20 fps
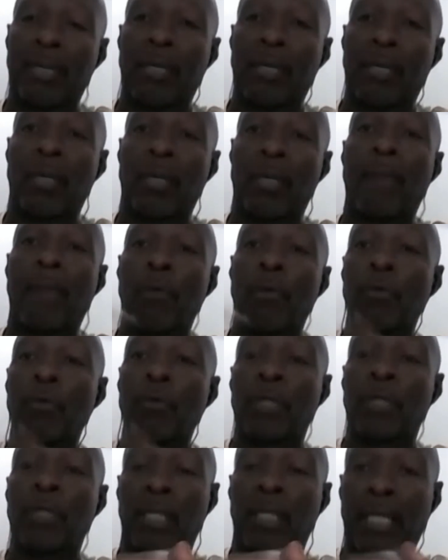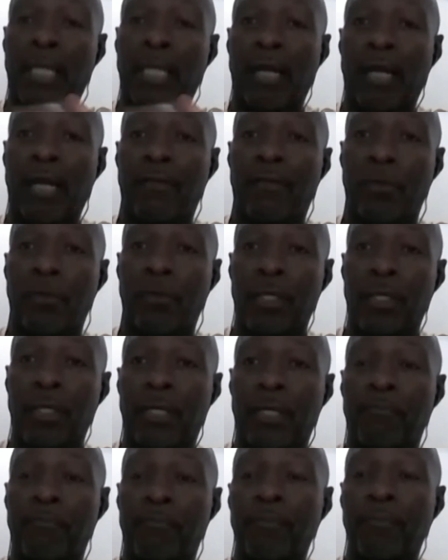when I moved to California,
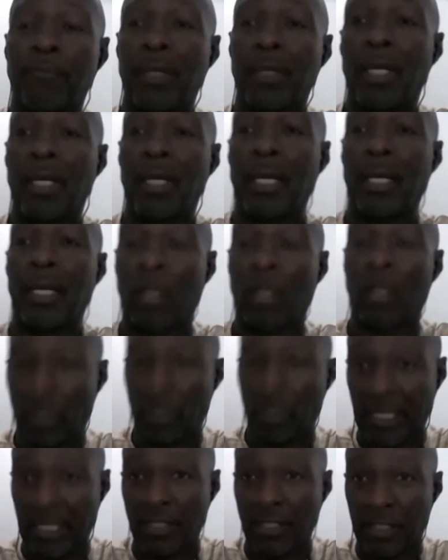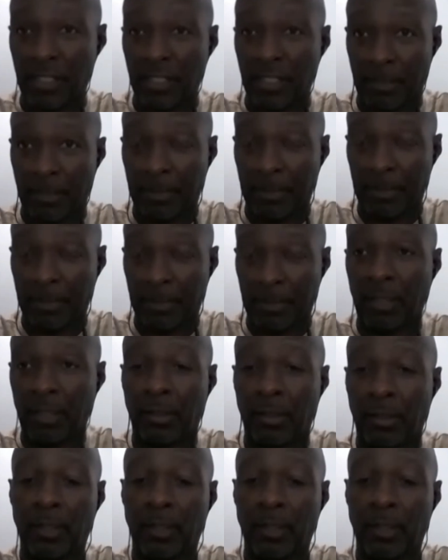in Los Angeles in particular.